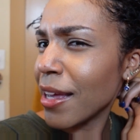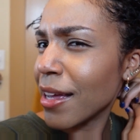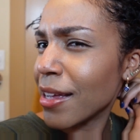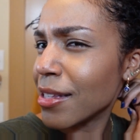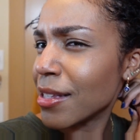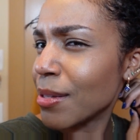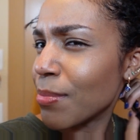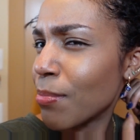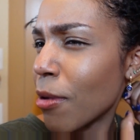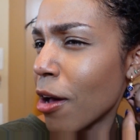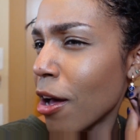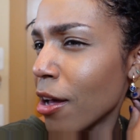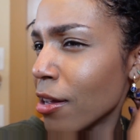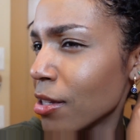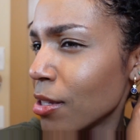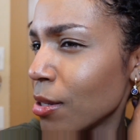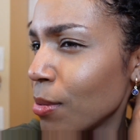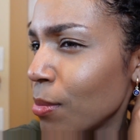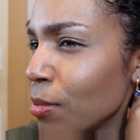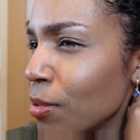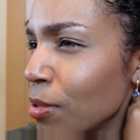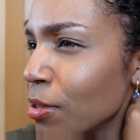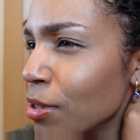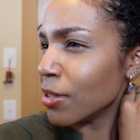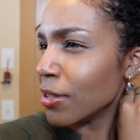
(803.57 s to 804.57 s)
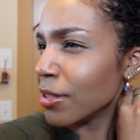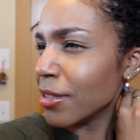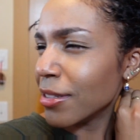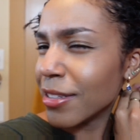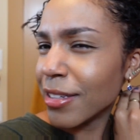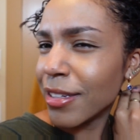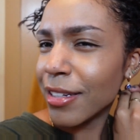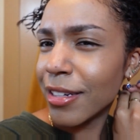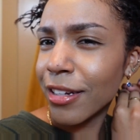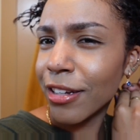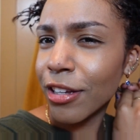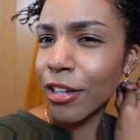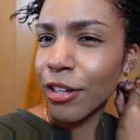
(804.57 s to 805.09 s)
as possible
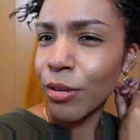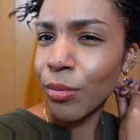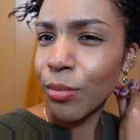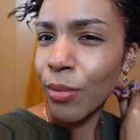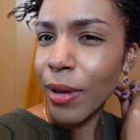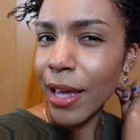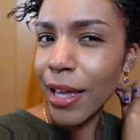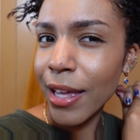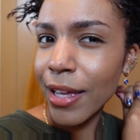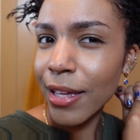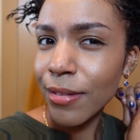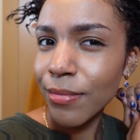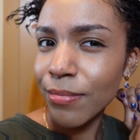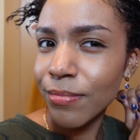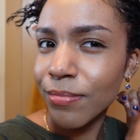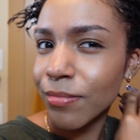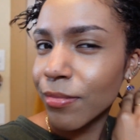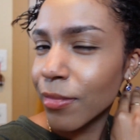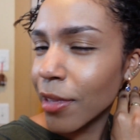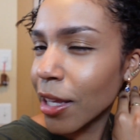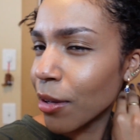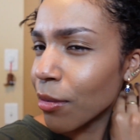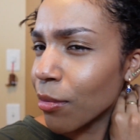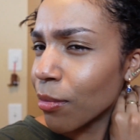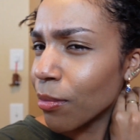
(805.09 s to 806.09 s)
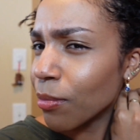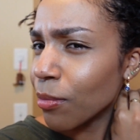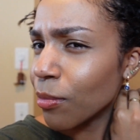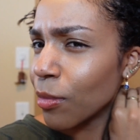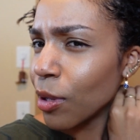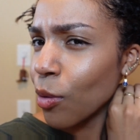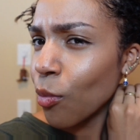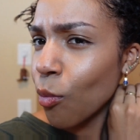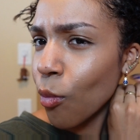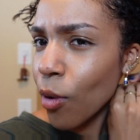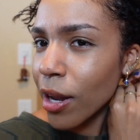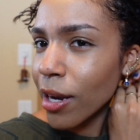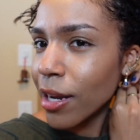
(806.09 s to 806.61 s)
in a good way. Like we
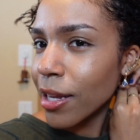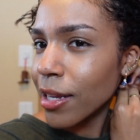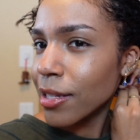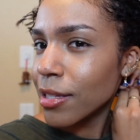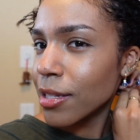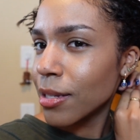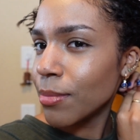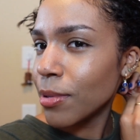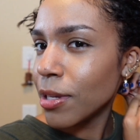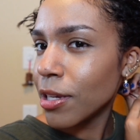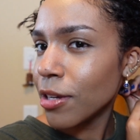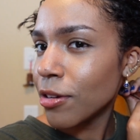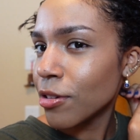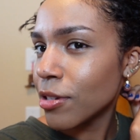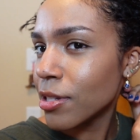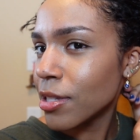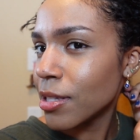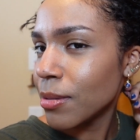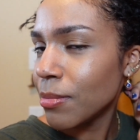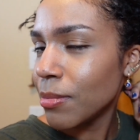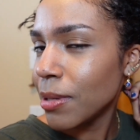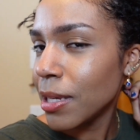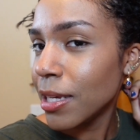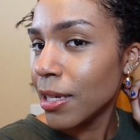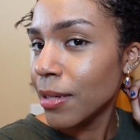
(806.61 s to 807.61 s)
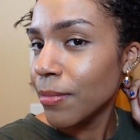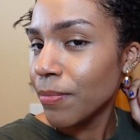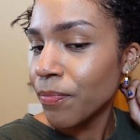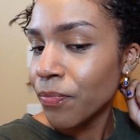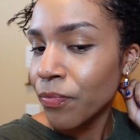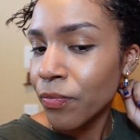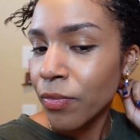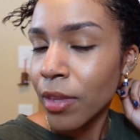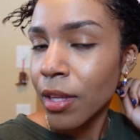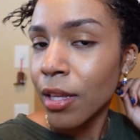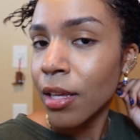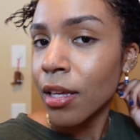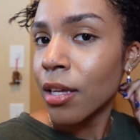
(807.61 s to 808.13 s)
want it to be crispy
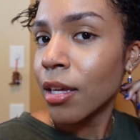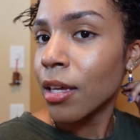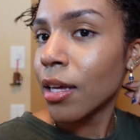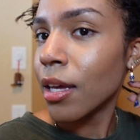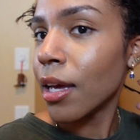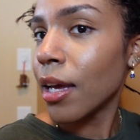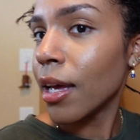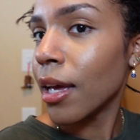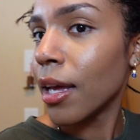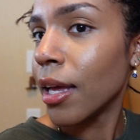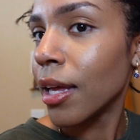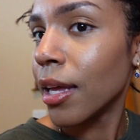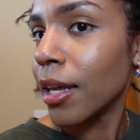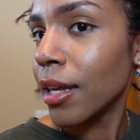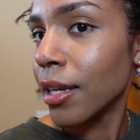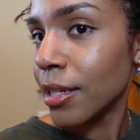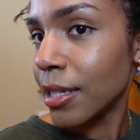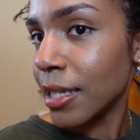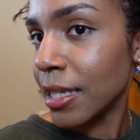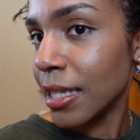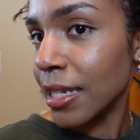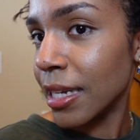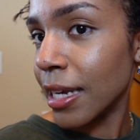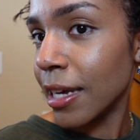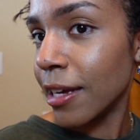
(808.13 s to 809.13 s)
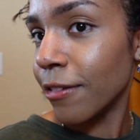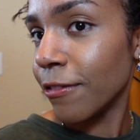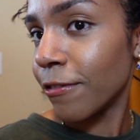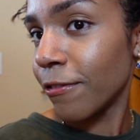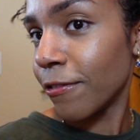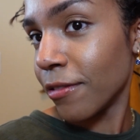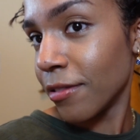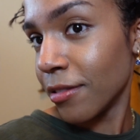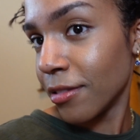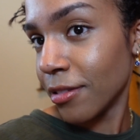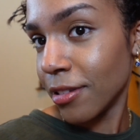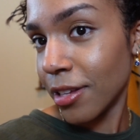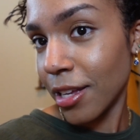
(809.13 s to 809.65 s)
and stiff.
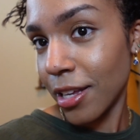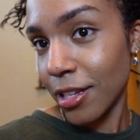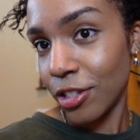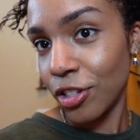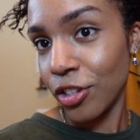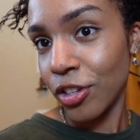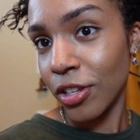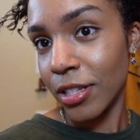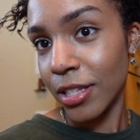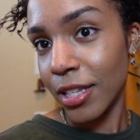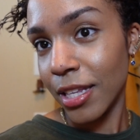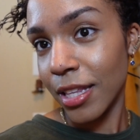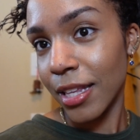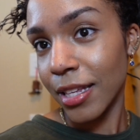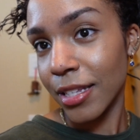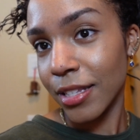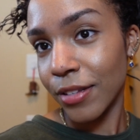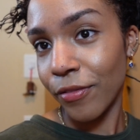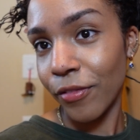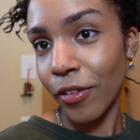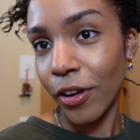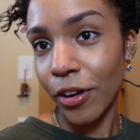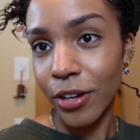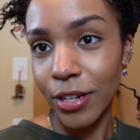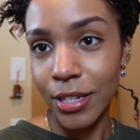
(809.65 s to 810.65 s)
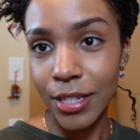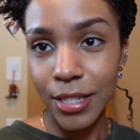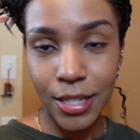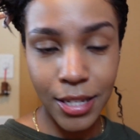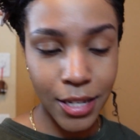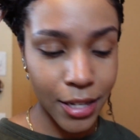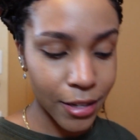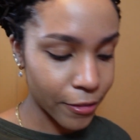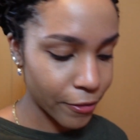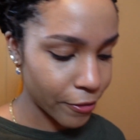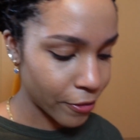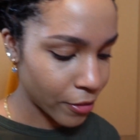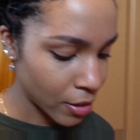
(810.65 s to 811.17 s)
As you can see, that's very
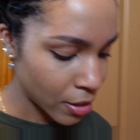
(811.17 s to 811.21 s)
stiff.